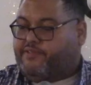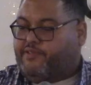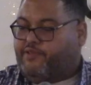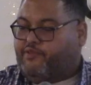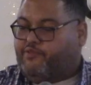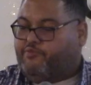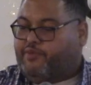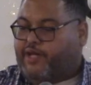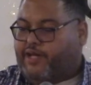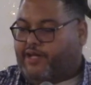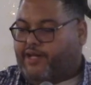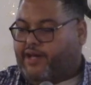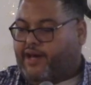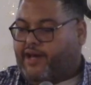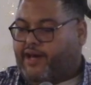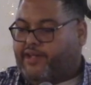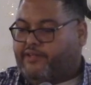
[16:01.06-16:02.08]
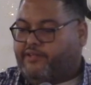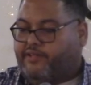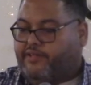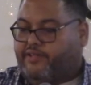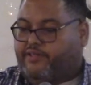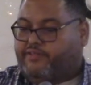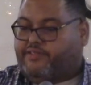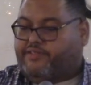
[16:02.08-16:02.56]
known by God
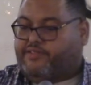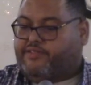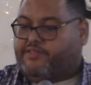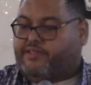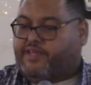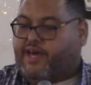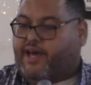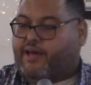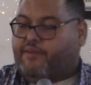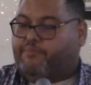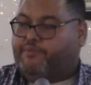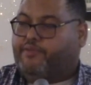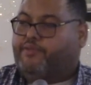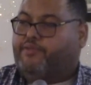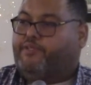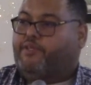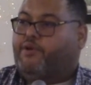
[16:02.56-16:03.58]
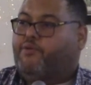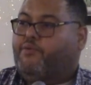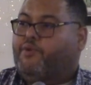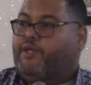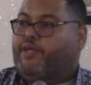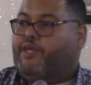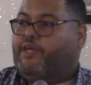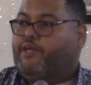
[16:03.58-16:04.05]
to stop
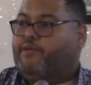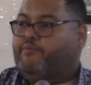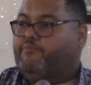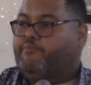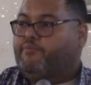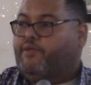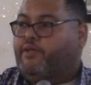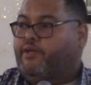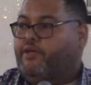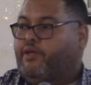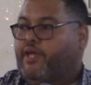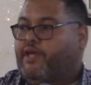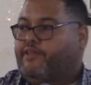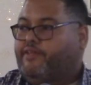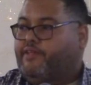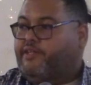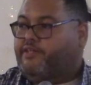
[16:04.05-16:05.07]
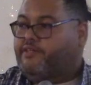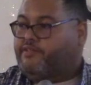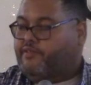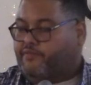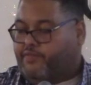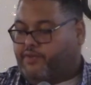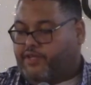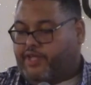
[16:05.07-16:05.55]
knowing him, and then
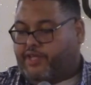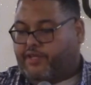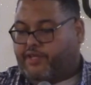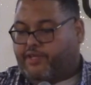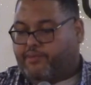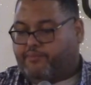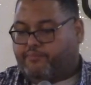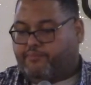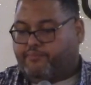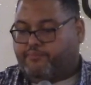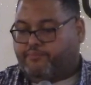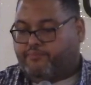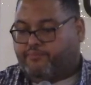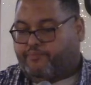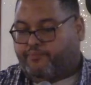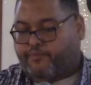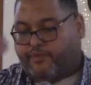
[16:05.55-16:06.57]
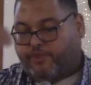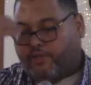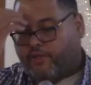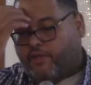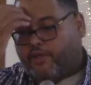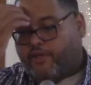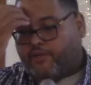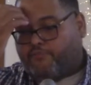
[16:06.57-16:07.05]
to forget him.
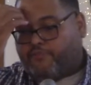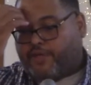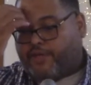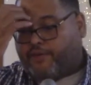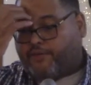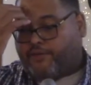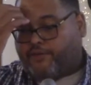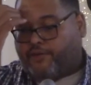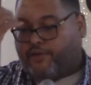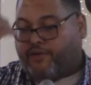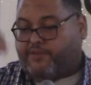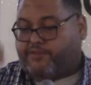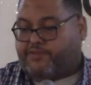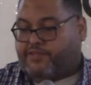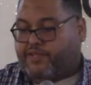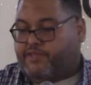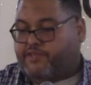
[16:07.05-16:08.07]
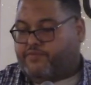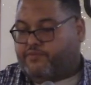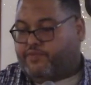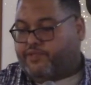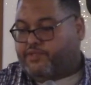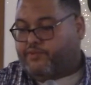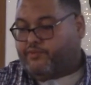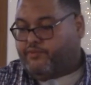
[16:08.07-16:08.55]
Baal caused
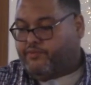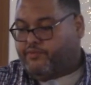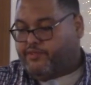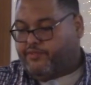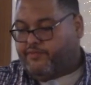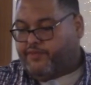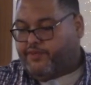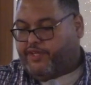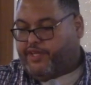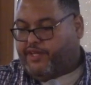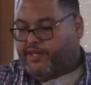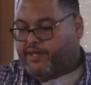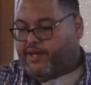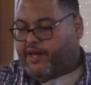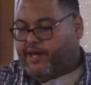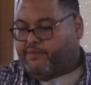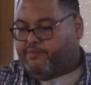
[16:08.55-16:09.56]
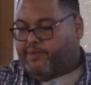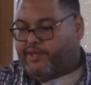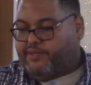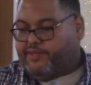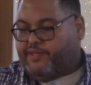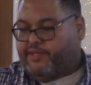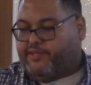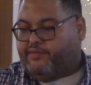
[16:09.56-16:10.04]
Israel to forget God by
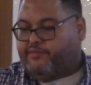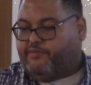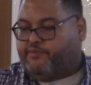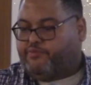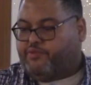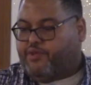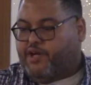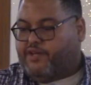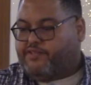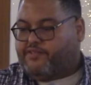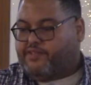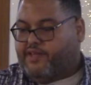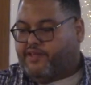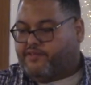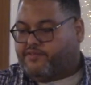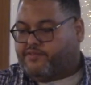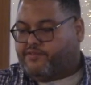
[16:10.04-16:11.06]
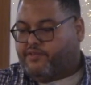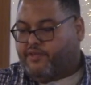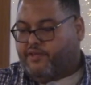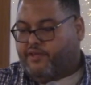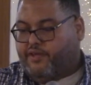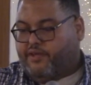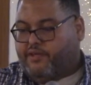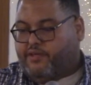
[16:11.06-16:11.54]
the end of the process.
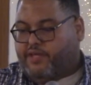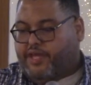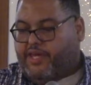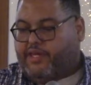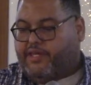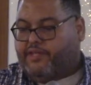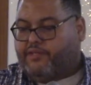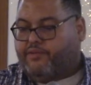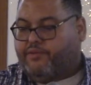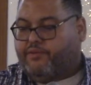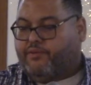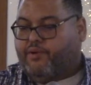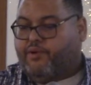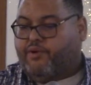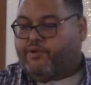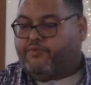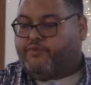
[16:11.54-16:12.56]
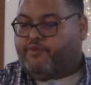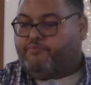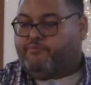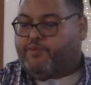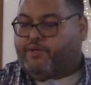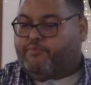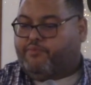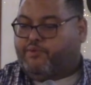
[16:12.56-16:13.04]
It can no longer
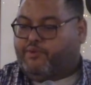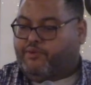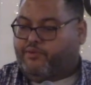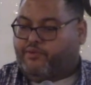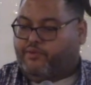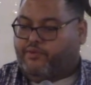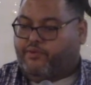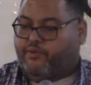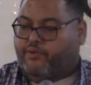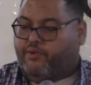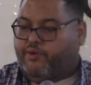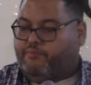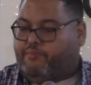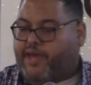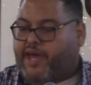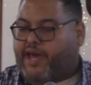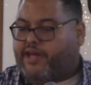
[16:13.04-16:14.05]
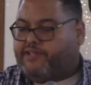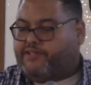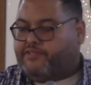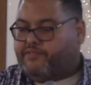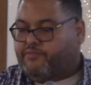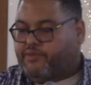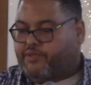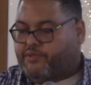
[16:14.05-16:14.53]
remember or
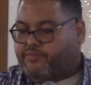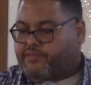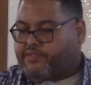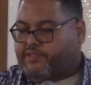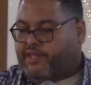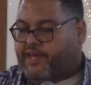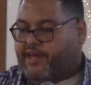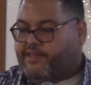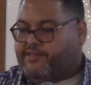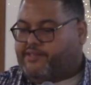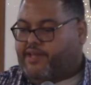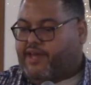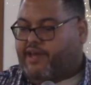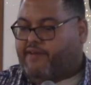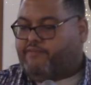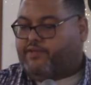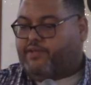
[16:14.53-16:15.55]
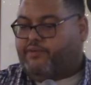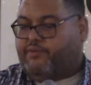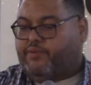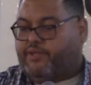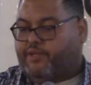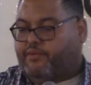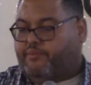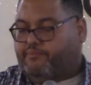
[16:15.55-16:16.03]
imagine what it was like to have
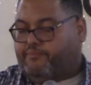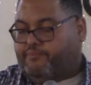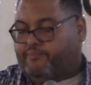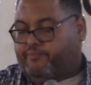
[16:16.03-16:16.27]
known him.